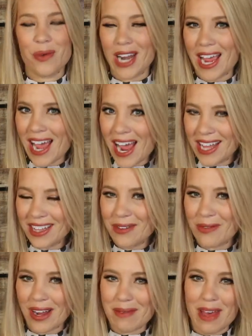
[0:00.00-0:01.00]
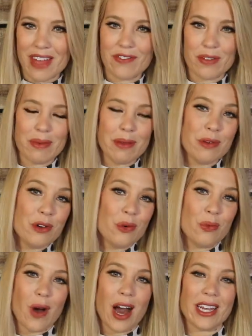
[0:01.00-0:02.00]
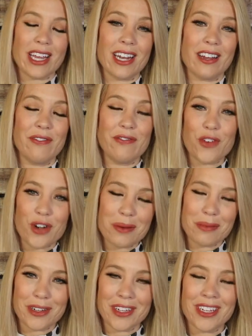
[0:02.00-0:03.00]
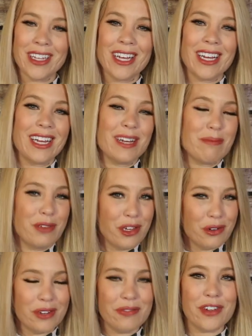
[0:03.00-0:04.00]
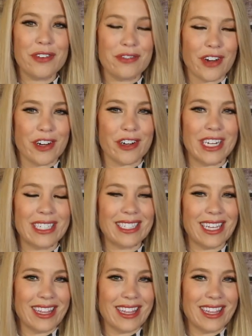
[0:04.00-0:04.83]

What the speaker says: one I highly recommend for people who want an affordable, beautiful fragrance.